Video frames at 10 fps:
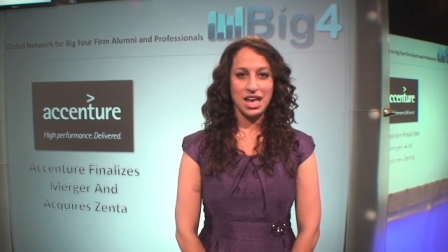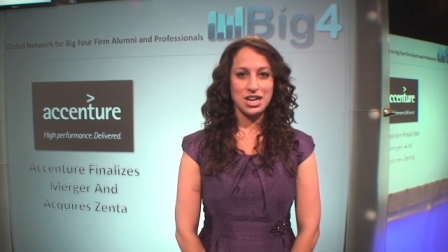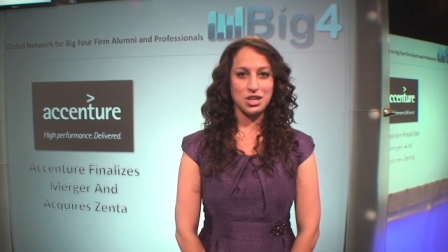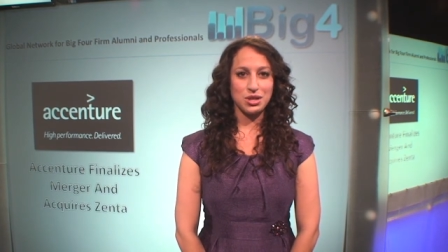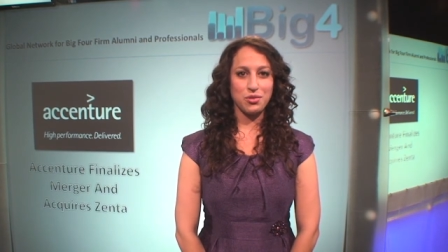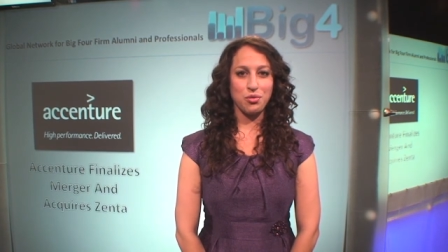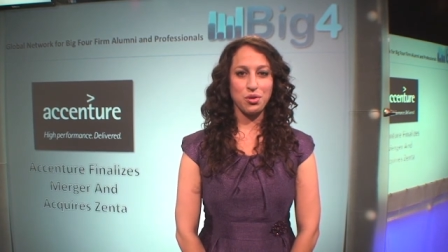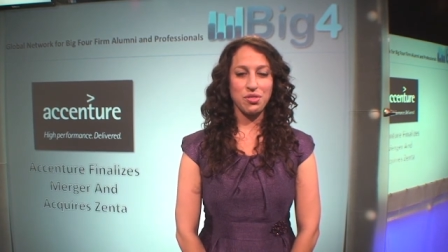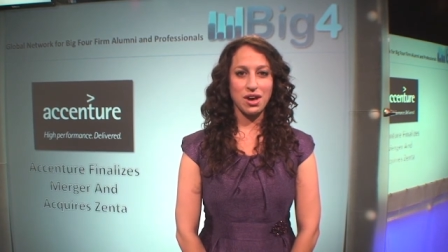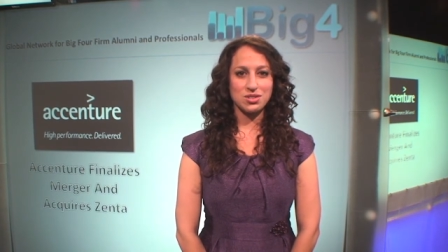Nearly
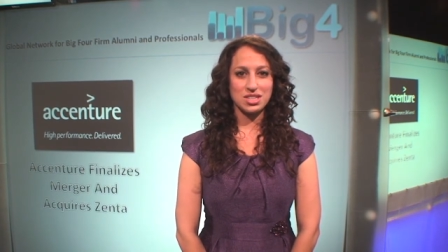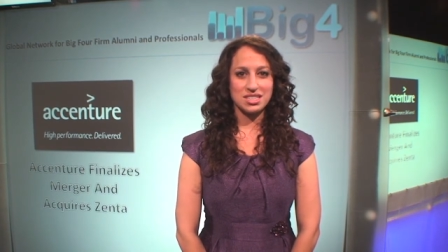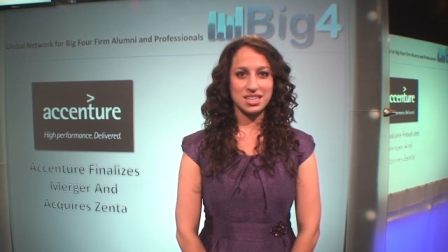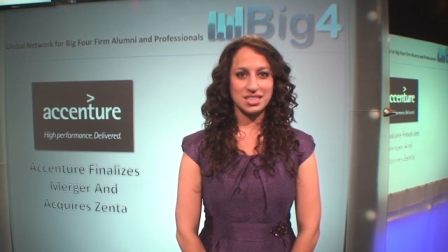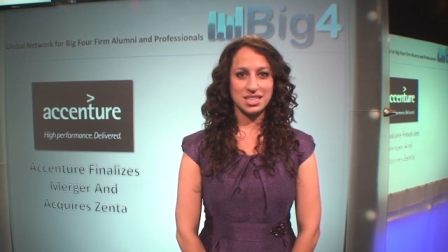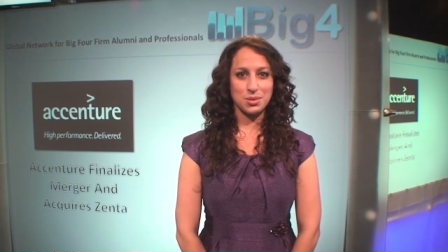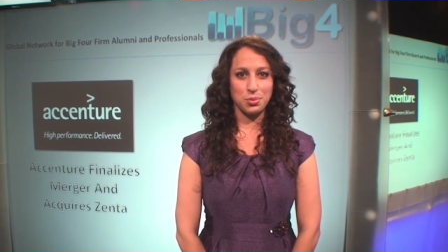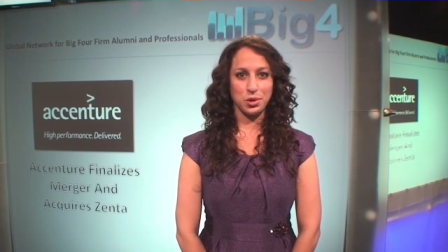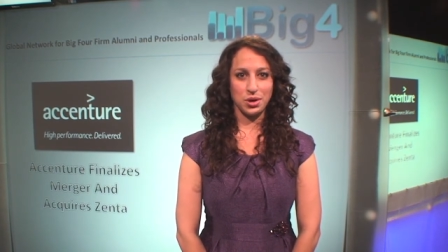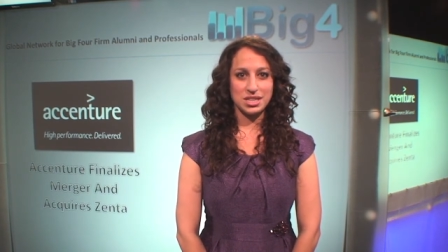4,000 Zenta
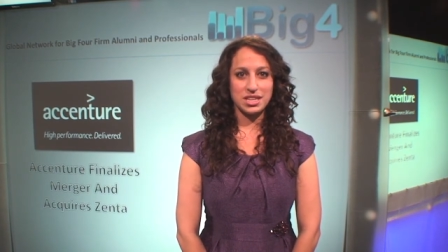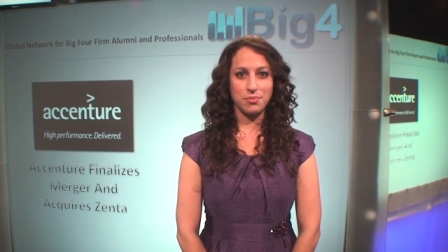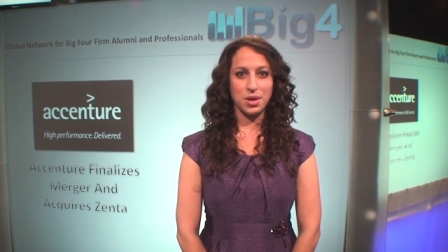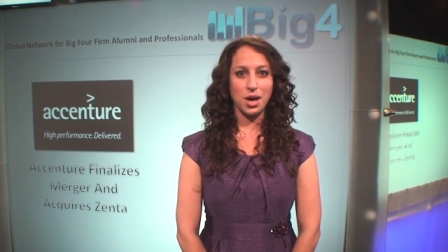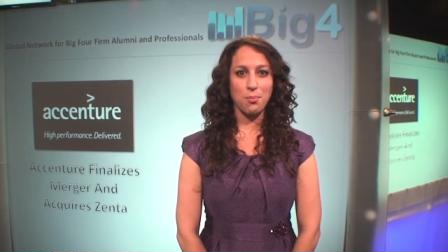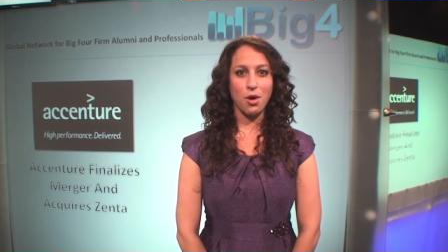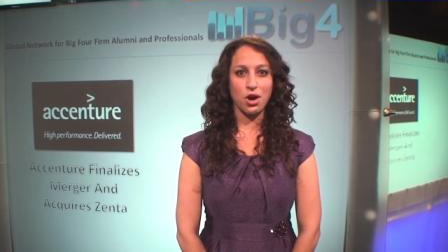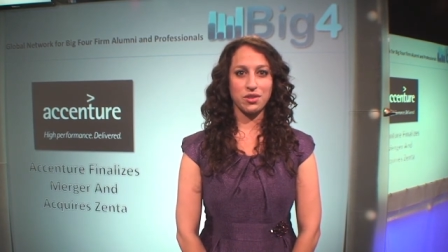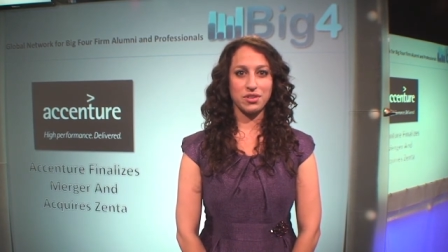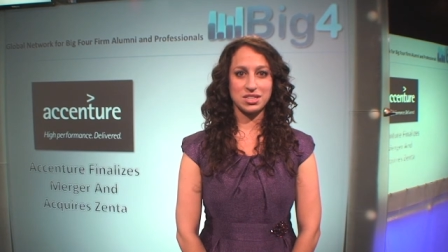employees have become
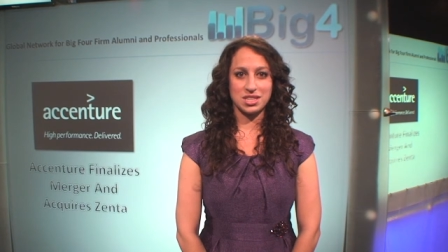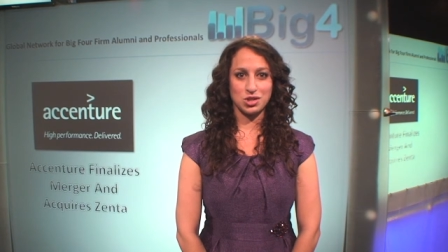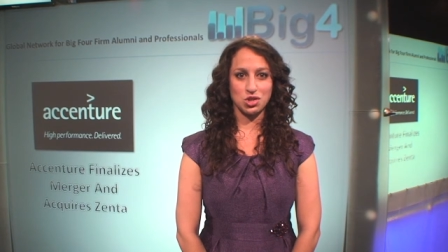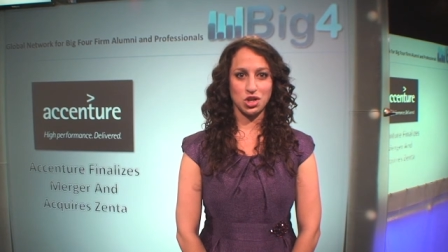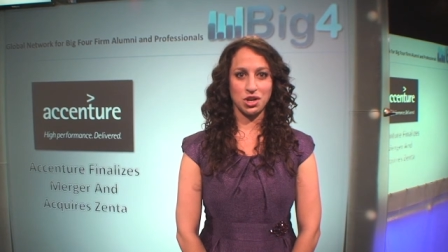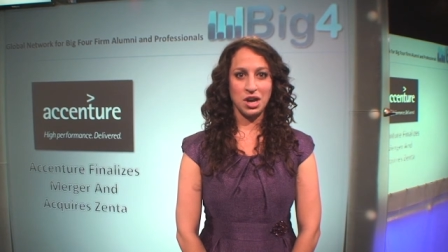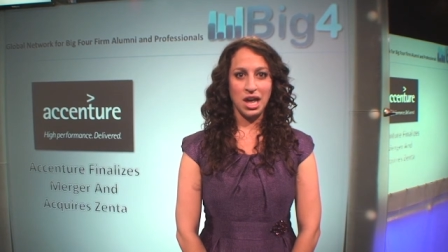part of Accenture.